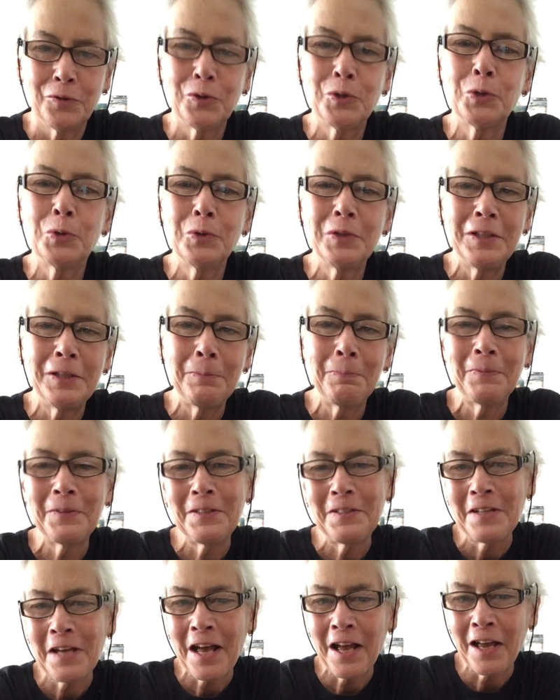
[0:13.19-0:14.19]
too deep a
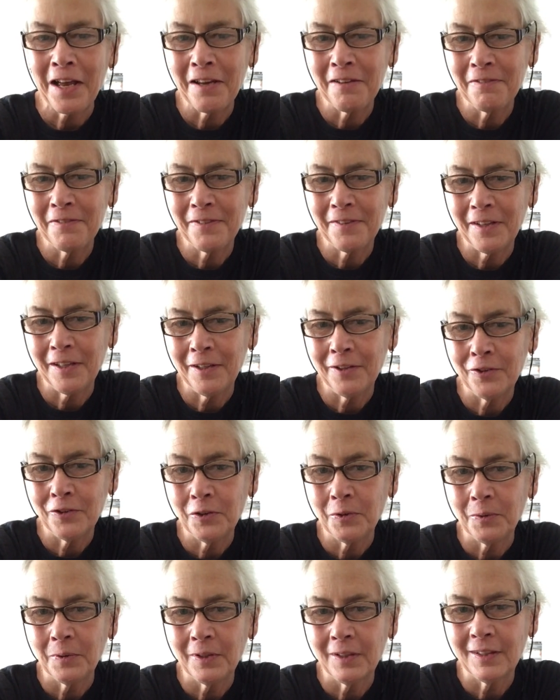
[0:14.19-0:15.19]
dive
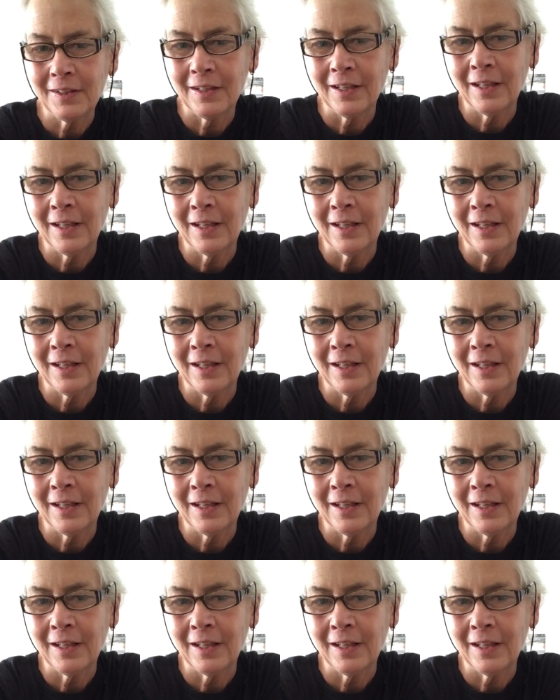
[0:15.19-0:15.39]
into it